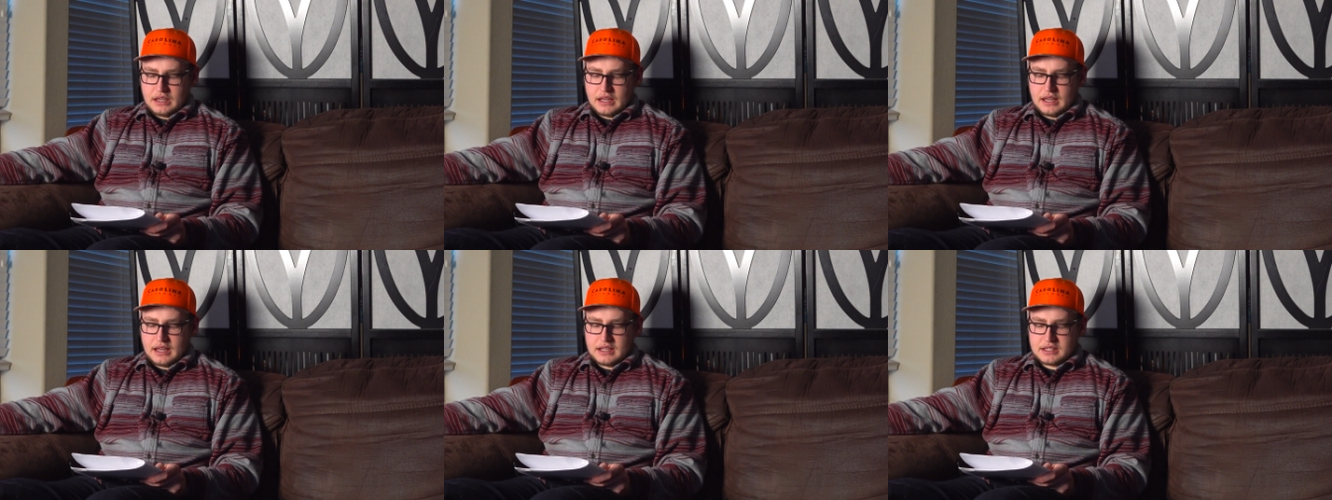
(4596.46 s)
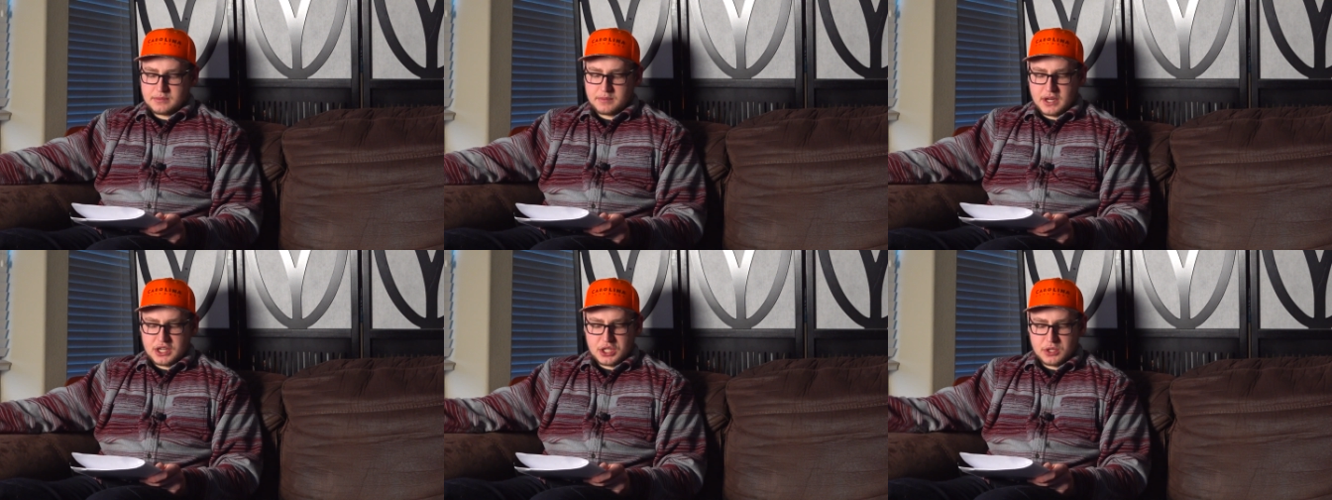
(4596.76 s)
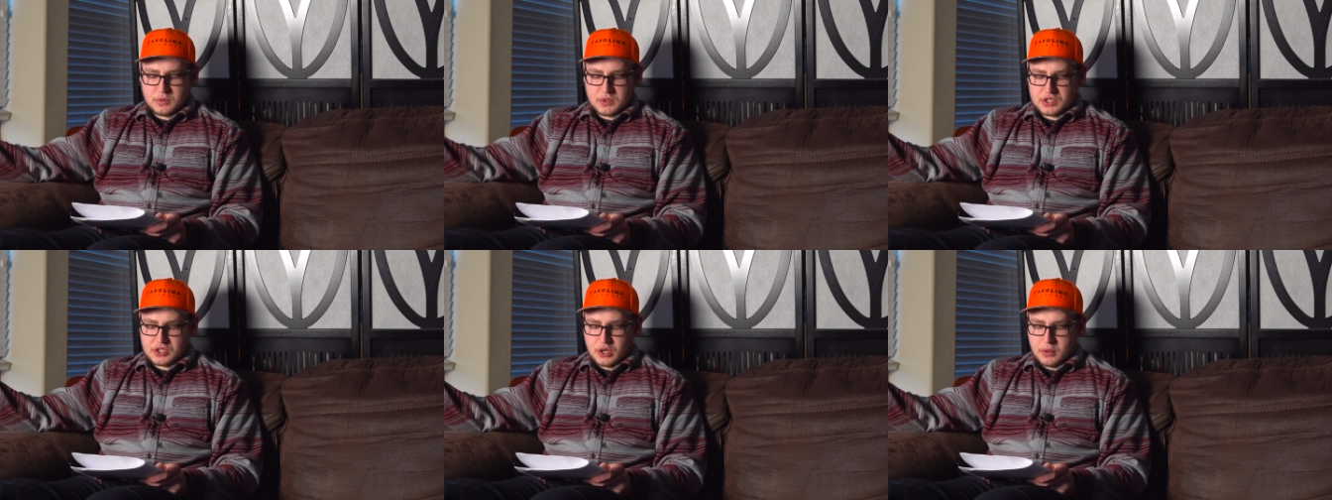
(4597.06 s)

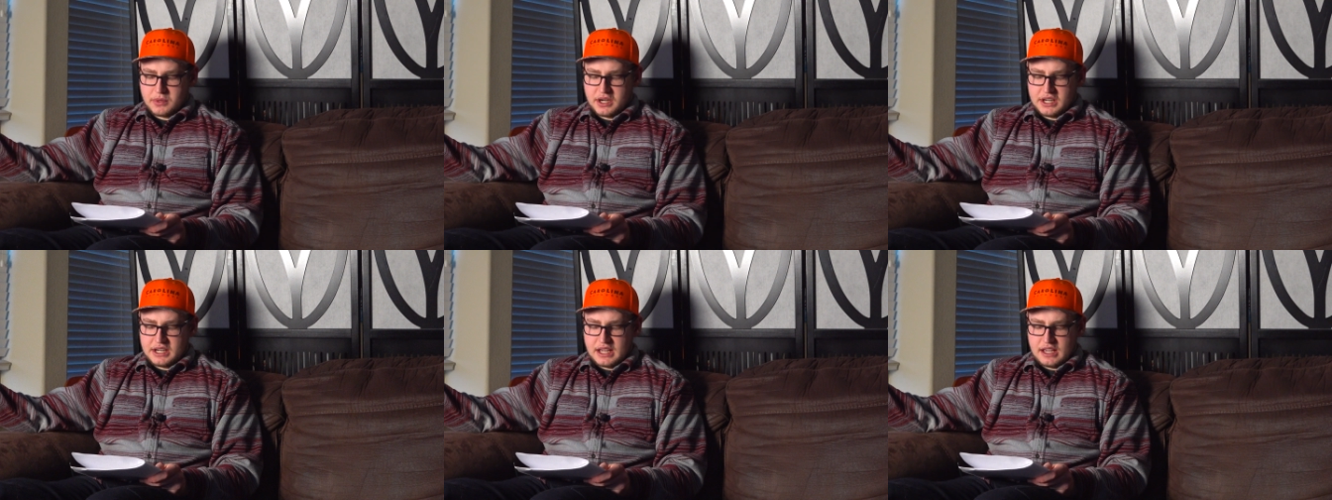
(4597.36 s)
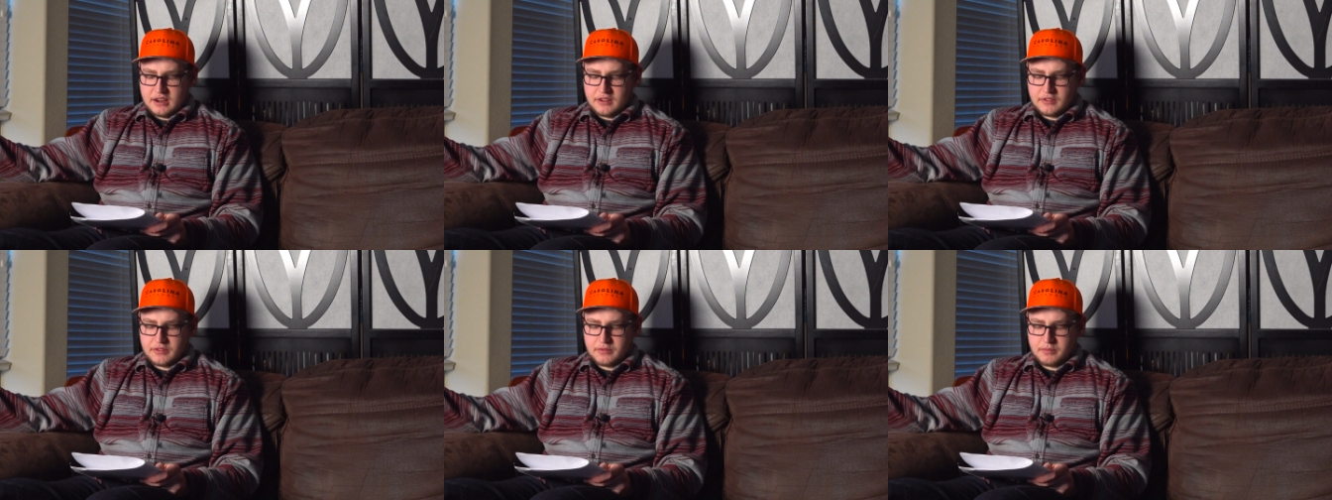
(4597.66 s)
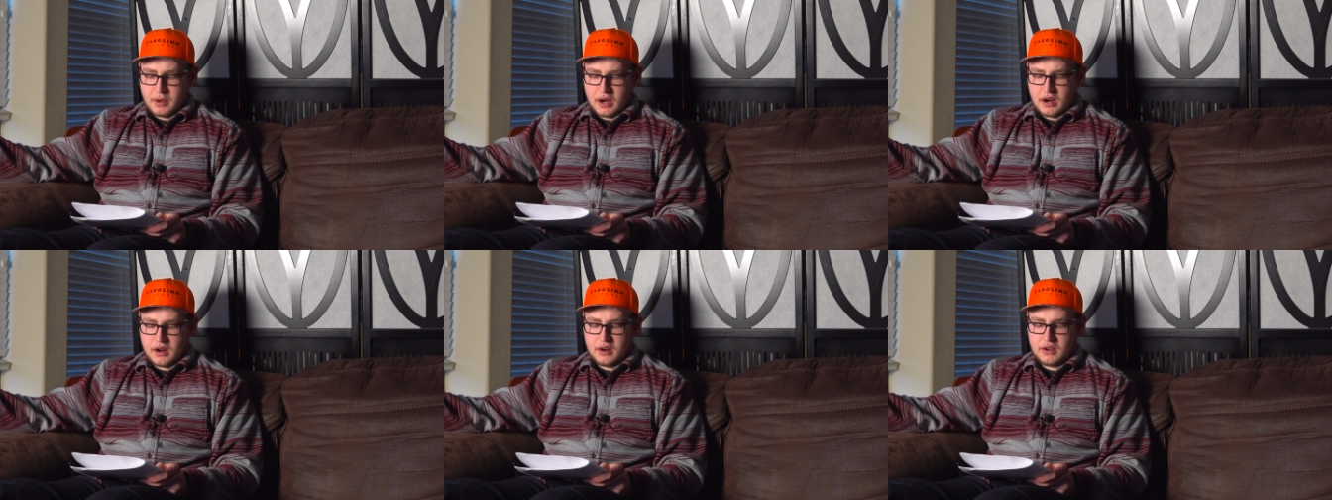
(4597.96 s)
Especially with so many
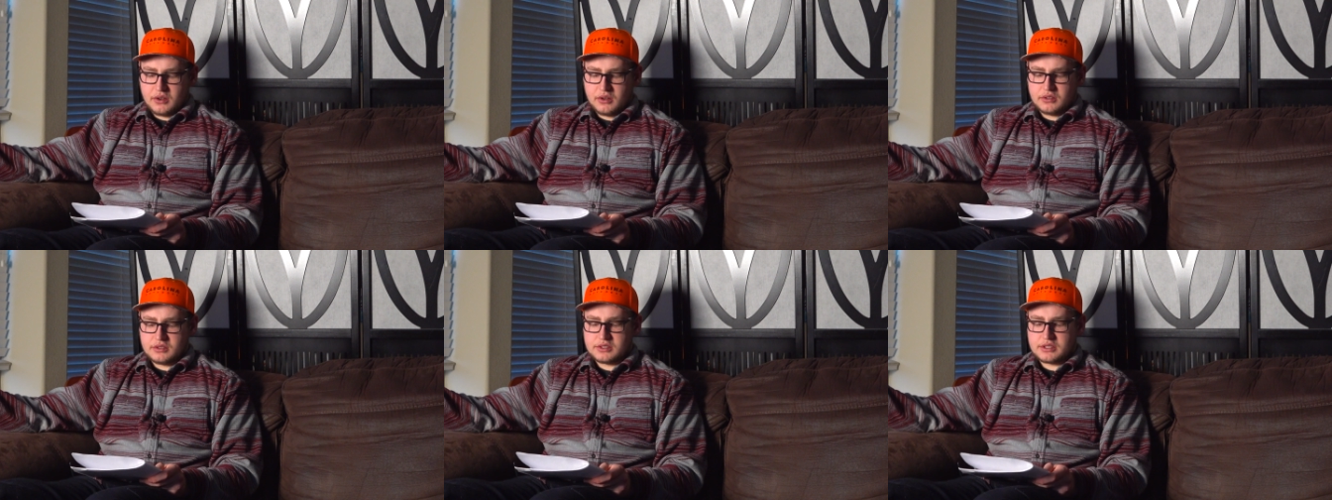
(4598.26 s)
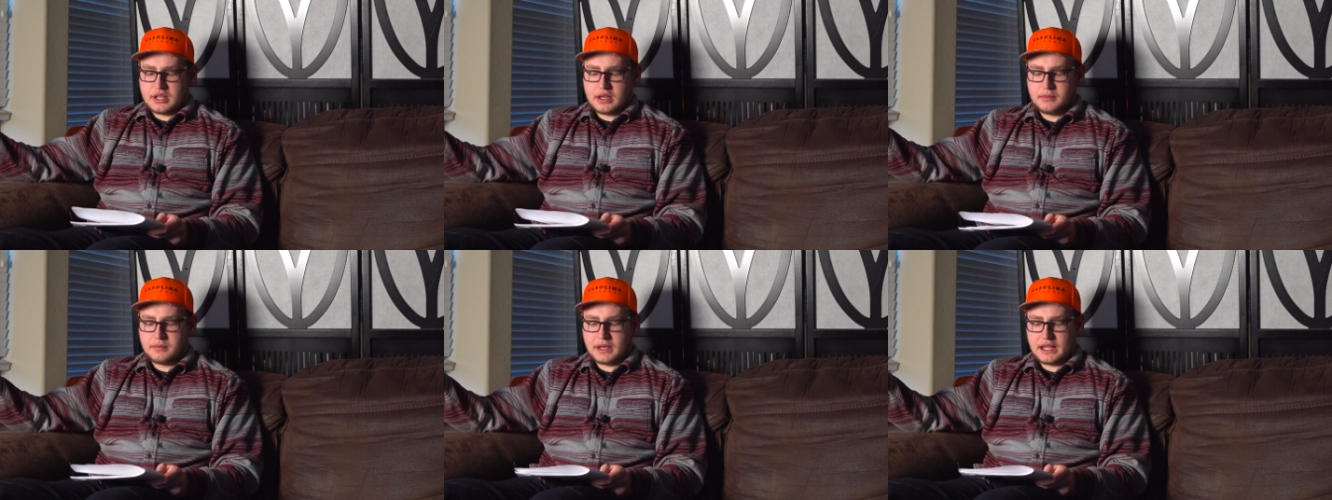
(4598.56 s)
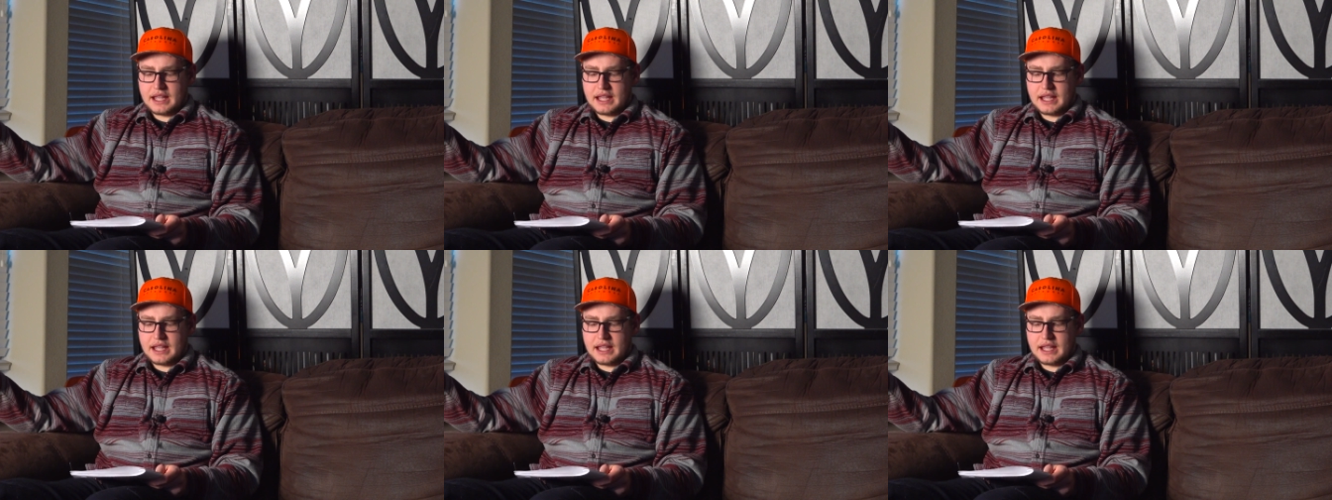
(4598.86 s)
native burials